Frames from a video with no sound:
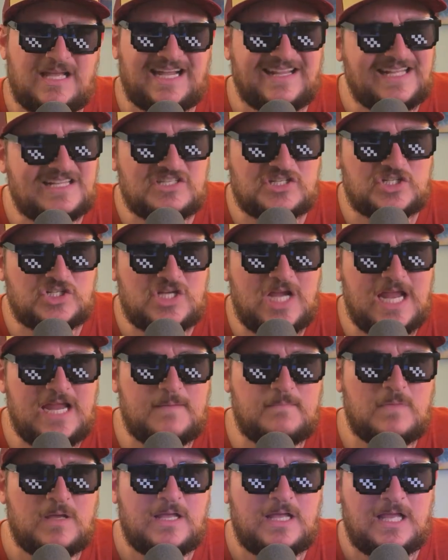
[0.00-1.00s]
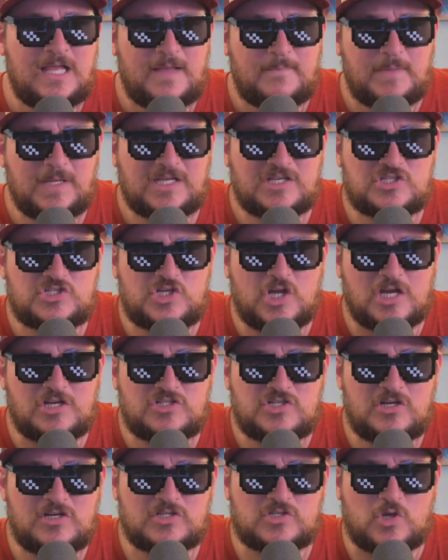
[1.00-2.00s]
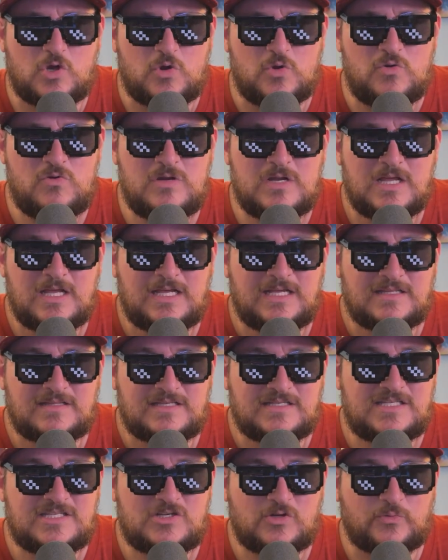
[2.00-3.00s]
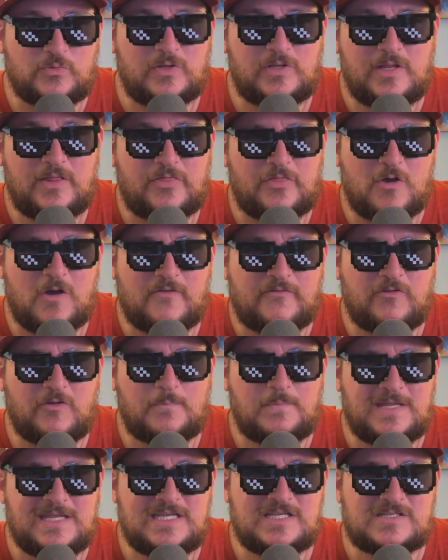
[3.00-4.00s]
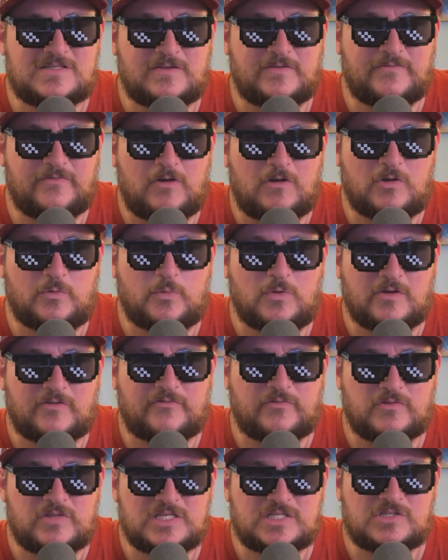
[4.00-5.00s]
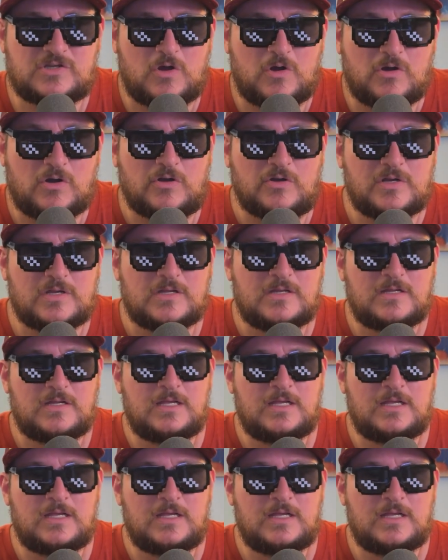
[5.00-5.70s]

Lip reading: and that's a shame because judged on its own, this is a really thoughtful piece of artwork for this card.